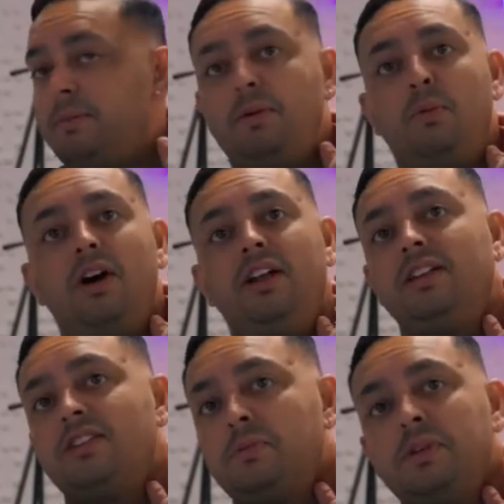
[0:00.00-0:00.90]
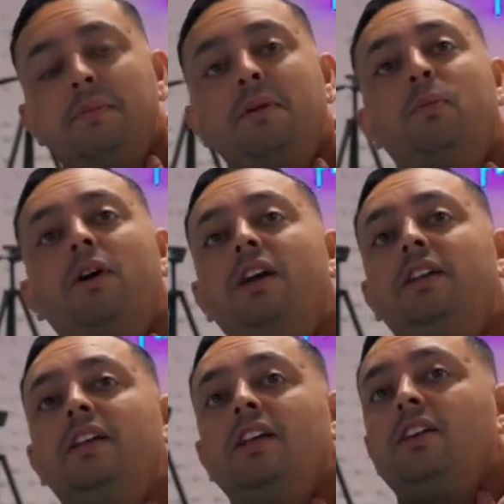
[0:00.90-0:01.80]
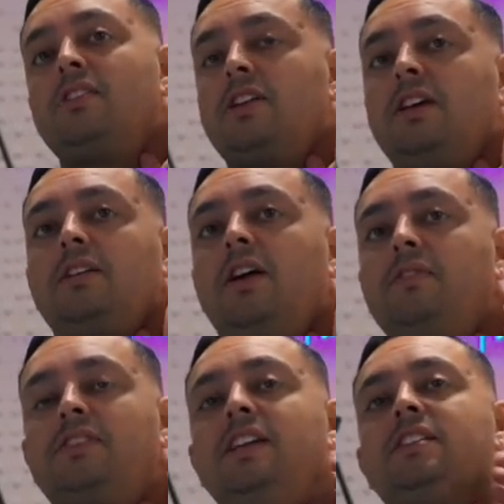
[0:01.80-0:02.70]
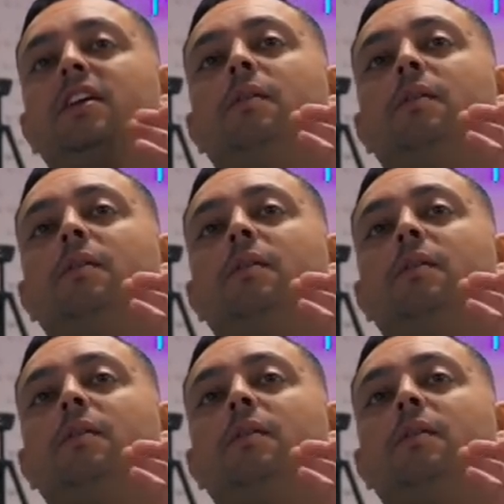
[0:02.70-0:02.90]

give me a word. It's like, obviously it's